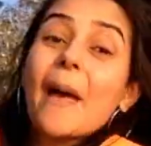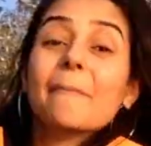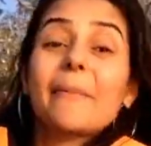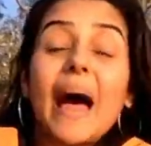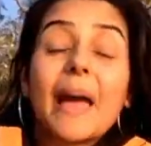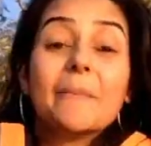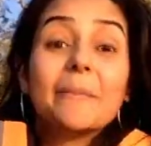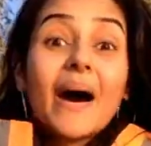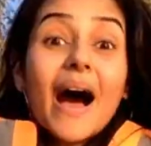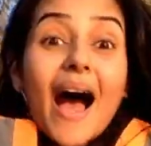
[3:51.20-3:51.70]

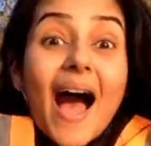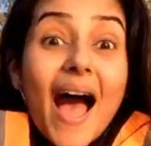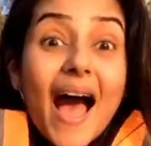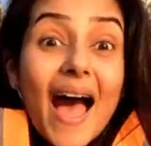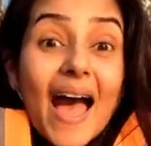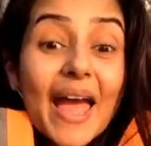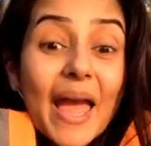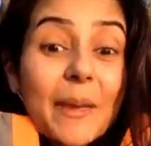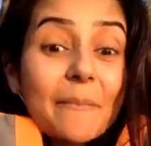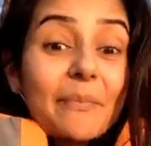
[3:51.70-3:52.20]
Bye
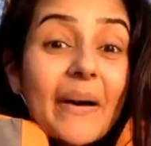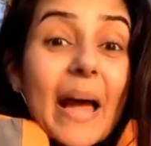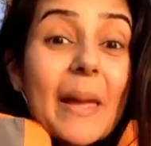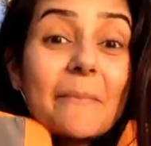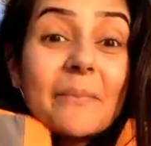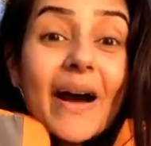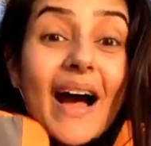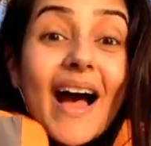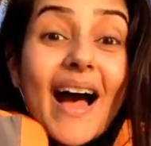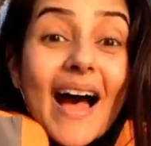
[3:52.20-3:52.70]
bye, bye
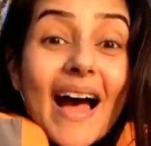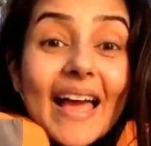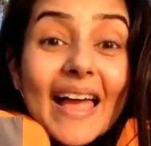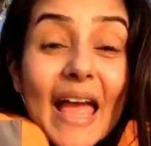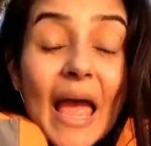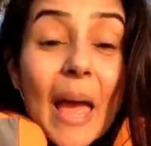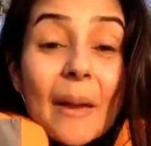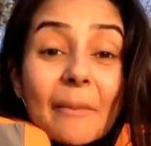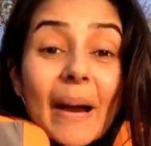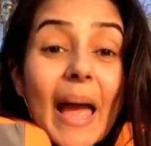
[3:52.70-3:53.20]
bye,
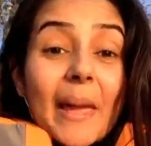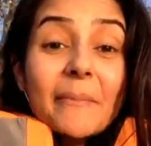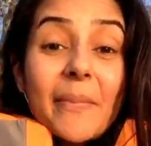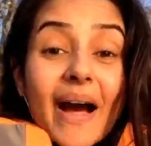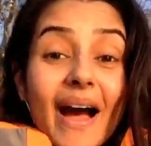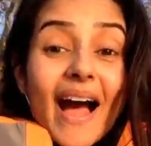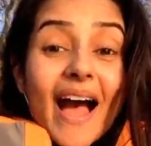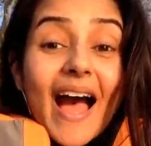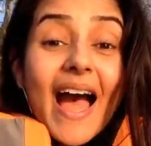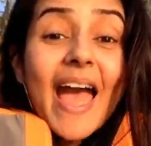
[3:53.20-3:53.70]
bye
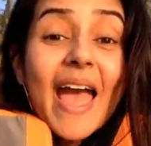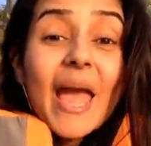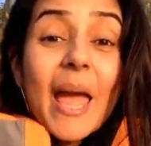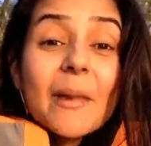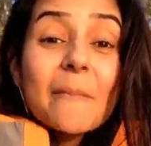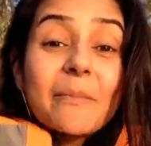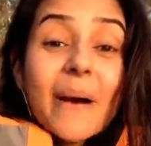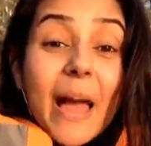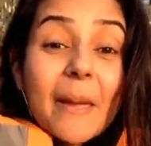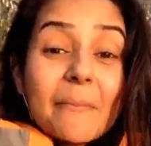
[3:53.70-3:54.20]
bye,
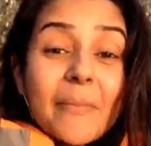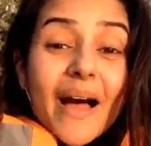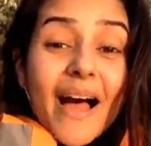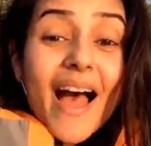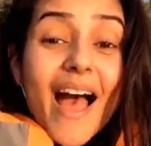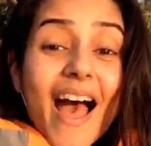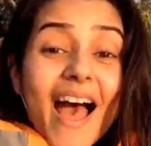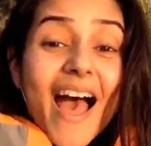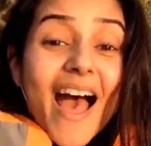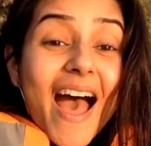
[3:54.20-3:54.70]
bye
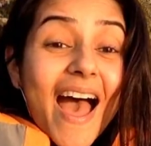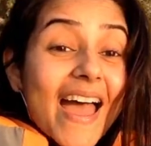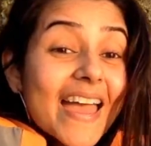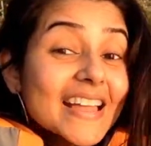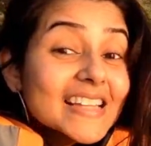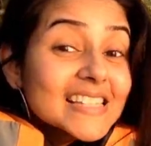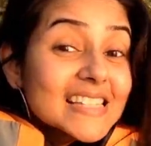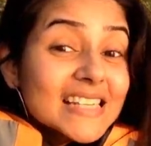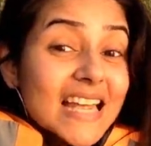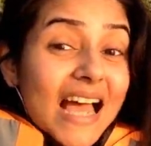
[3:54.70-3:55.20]
bye.
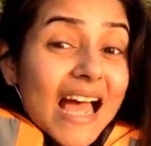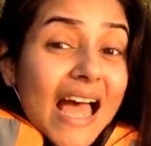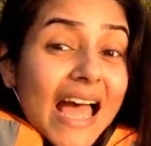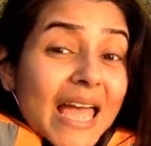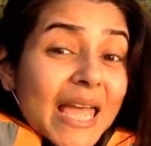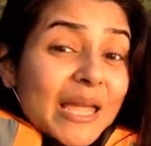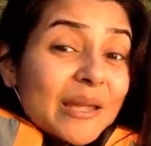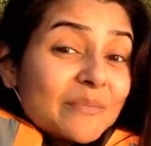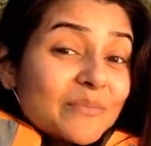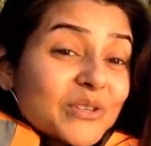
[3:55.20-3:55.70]
It's
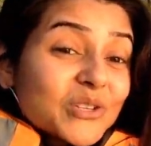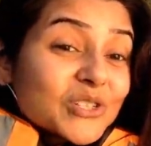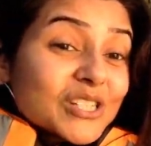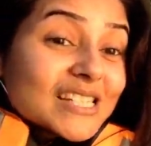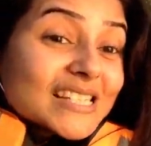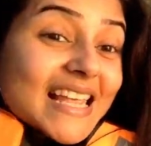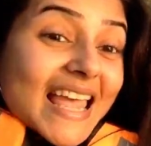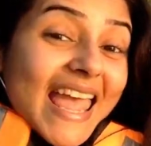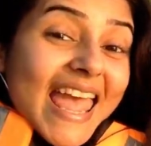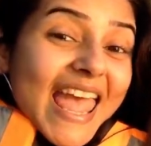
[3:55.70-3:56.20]
time to
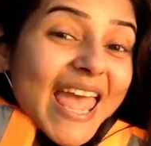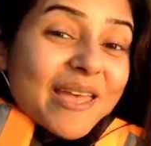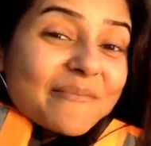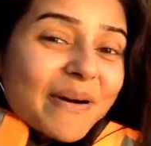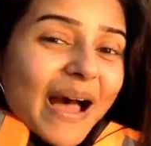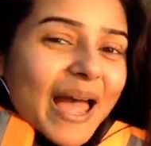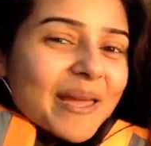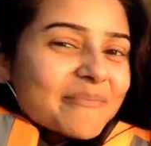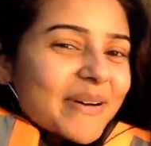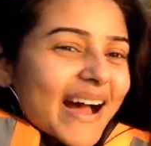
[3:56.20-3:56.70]
say
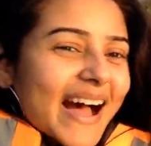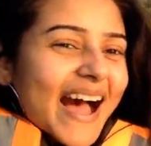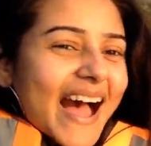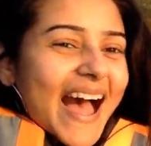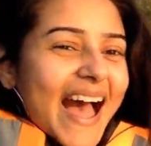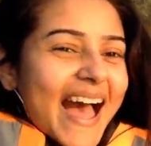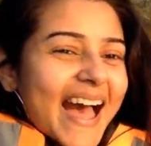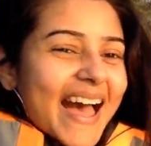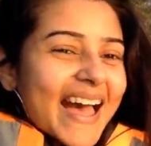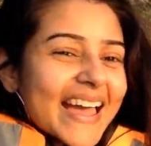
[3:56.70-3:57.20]
bye
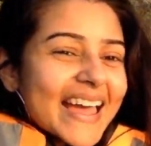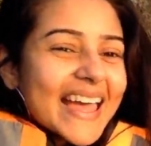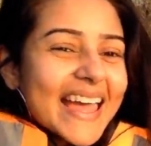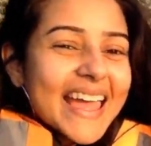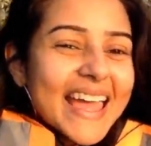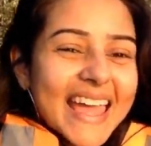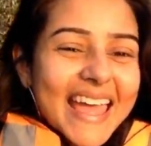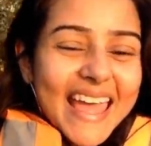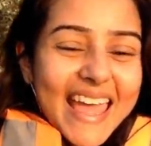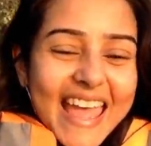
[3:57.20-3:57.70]

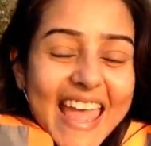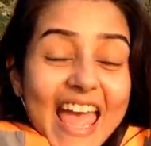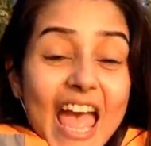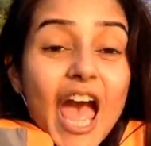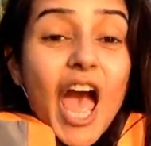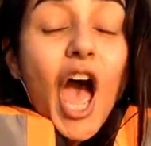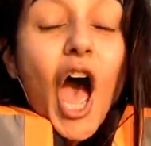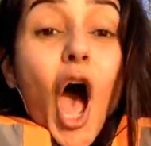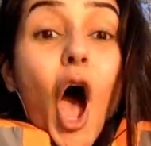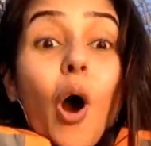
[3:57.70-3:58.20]
bye.
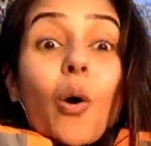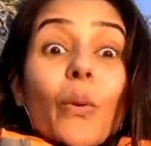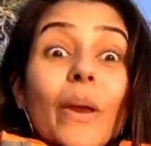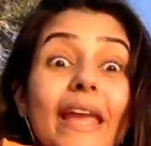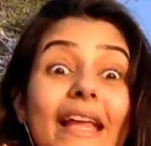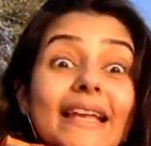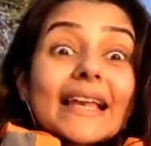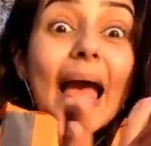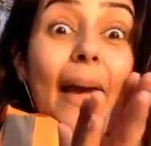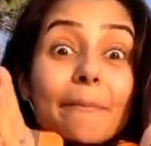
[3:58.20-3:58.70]
We
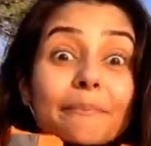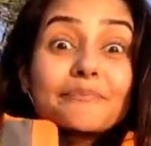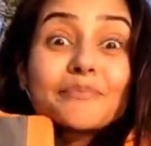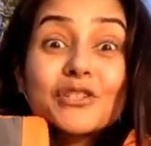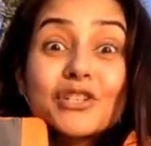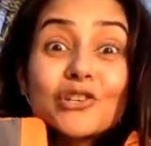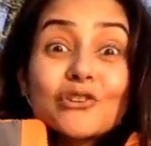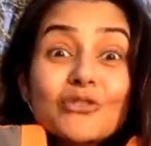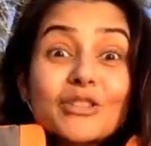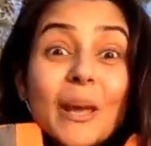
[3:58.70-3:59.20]
clap
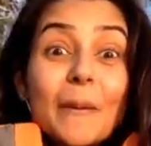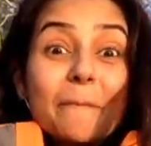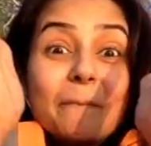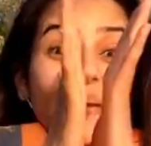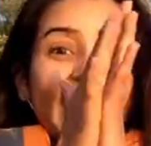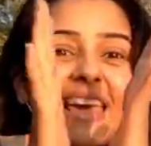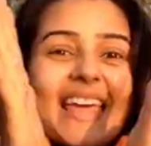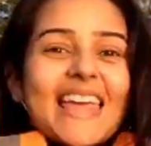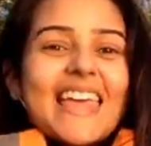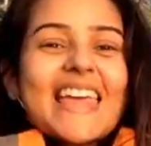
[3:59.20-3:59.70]
to the
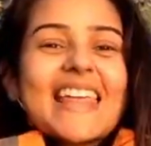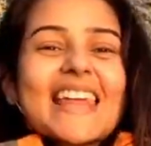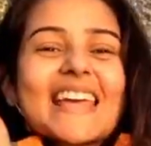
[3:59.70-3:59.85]
beat